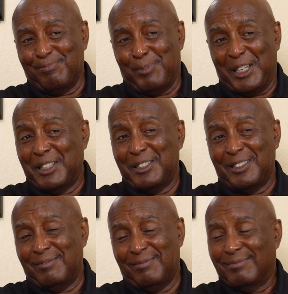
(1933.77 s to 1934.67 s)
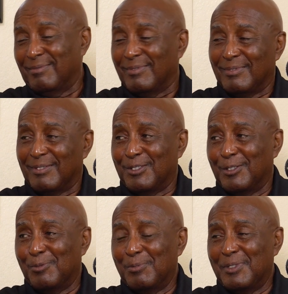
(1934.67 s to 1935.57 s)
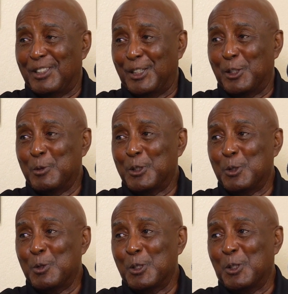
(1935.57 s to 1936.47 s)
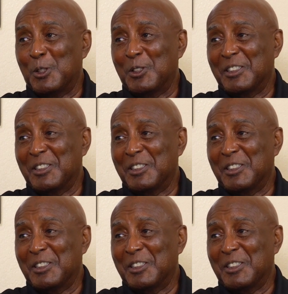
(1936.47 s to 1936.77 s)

men and dealing with the world,